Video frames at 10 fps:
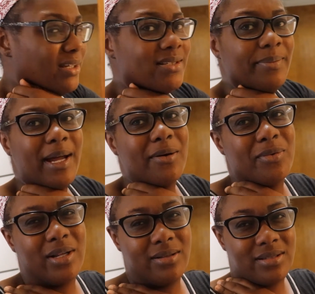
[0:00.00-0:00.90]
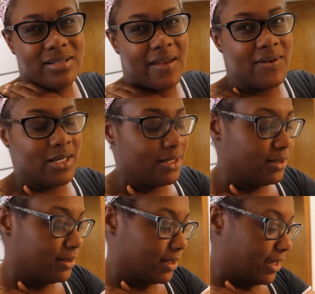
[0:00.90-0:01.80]
Is about $170,
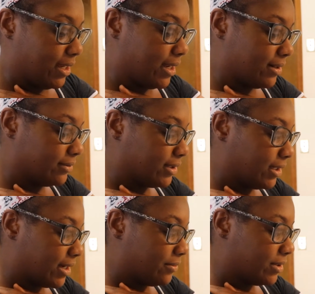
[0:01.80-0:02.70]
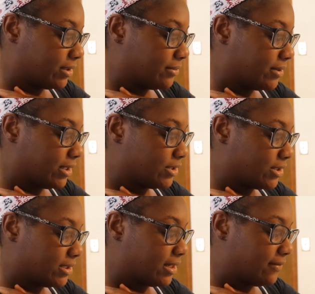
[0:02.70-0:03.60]
and I don't think I want the $170
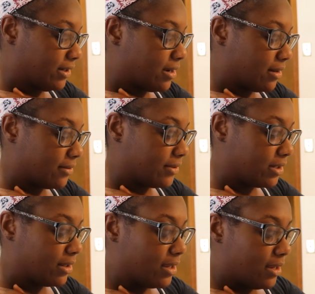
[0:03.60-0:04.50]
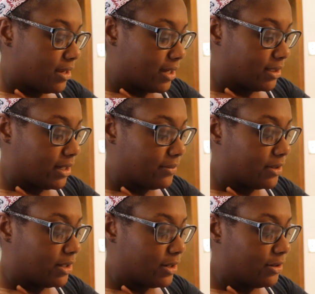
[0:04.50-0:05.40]
one. I think I
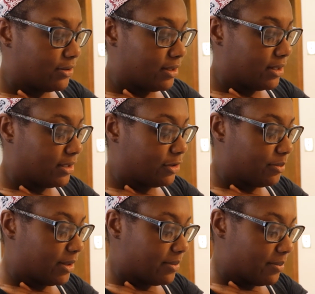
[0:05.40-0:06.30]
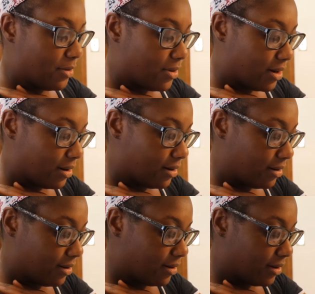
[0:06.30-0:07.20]
want to go a little bit more
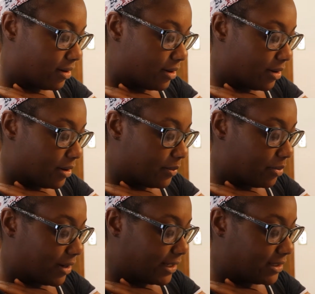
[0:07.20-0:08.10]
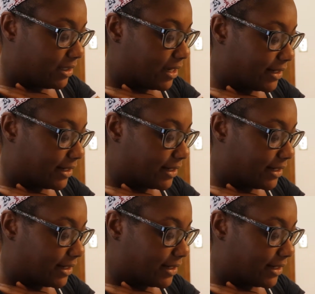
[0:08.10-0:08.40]
pricey.